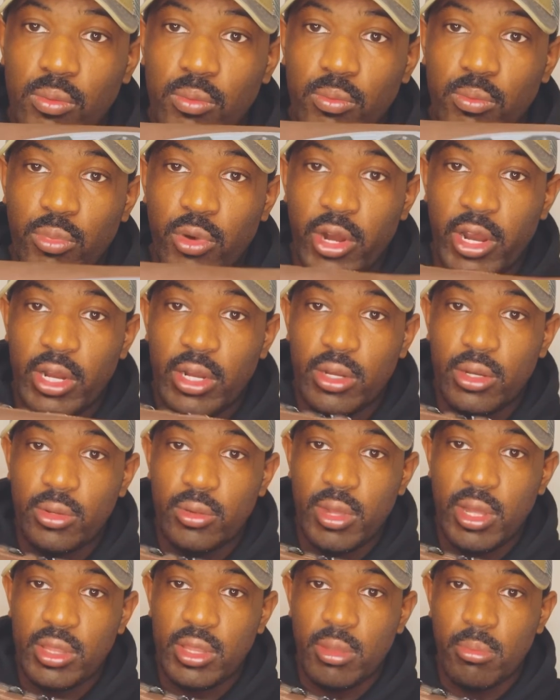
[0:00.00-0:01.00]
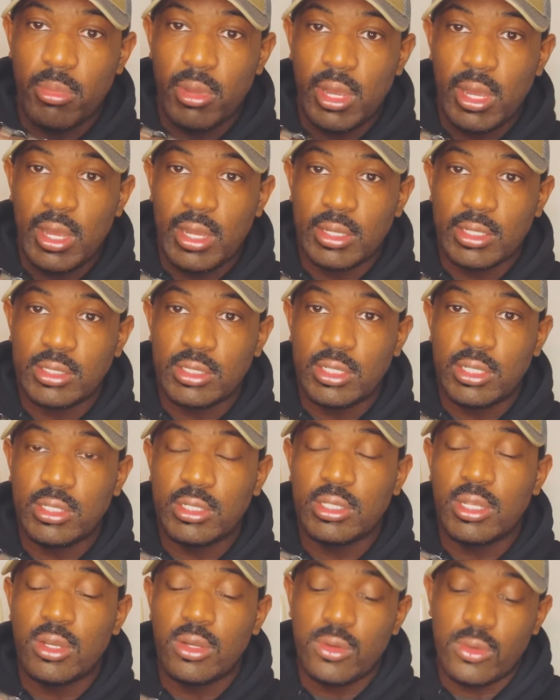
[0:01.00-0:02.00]
brand new out the box.
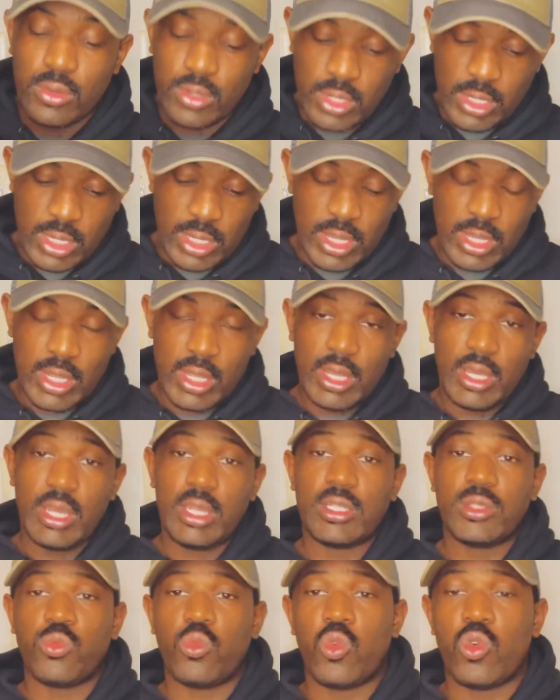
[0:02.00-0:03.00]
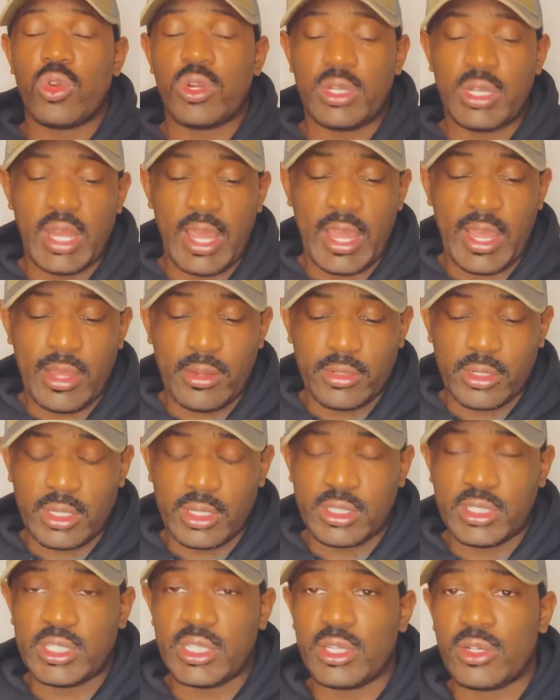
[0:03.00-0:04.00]
So it's worn down
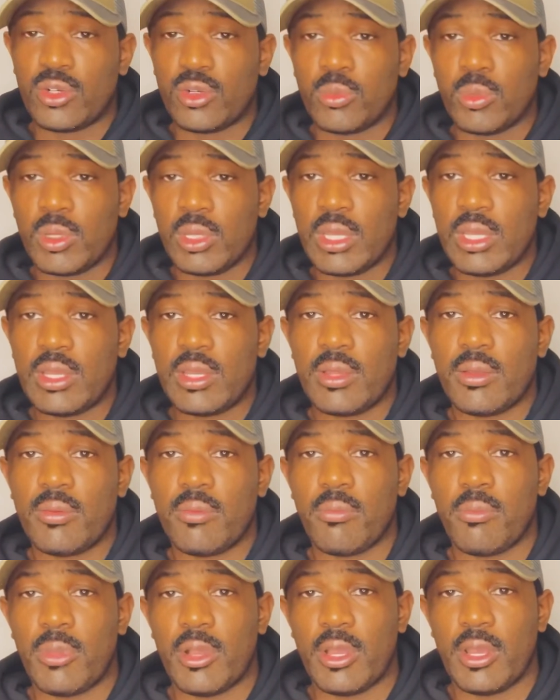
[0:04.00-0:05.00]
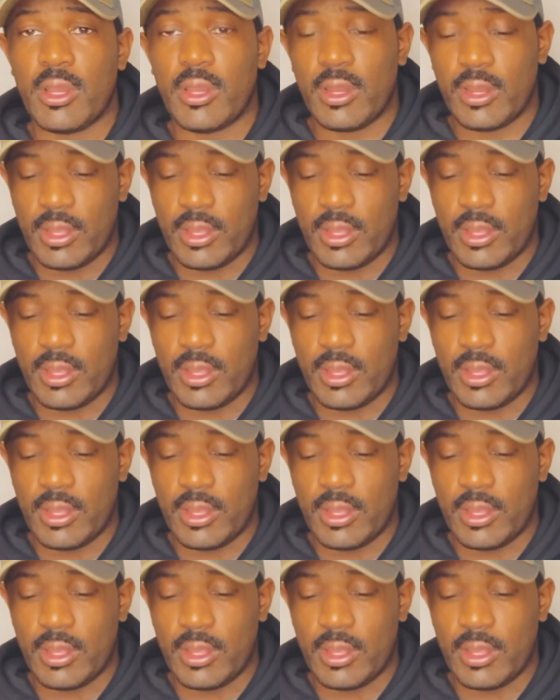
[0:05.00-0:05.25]
considerably, but